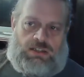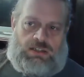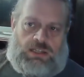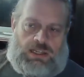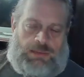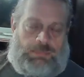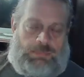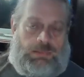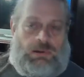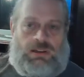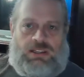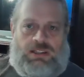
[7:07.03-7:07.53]
I
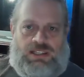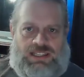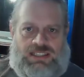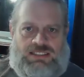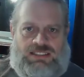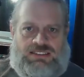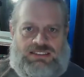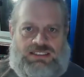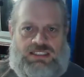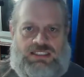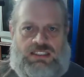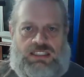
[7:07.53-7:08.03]
probably
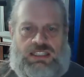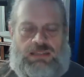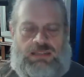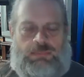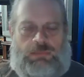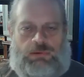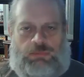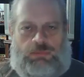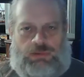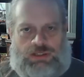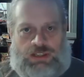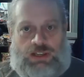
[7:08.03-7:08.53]
still am
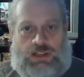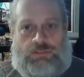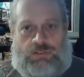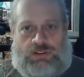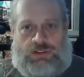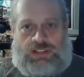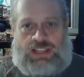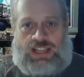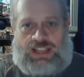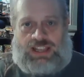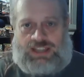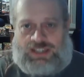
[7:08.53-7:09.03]
a
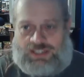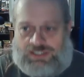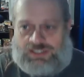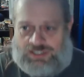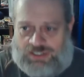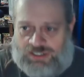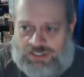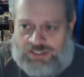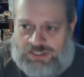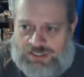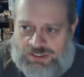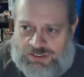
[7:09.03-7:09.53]
recovering
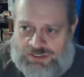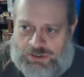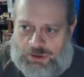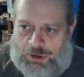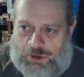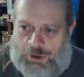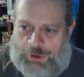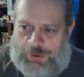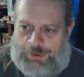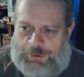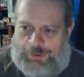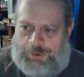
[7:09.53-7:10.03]

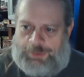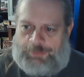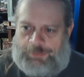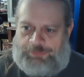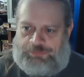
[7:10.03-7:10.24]
addict.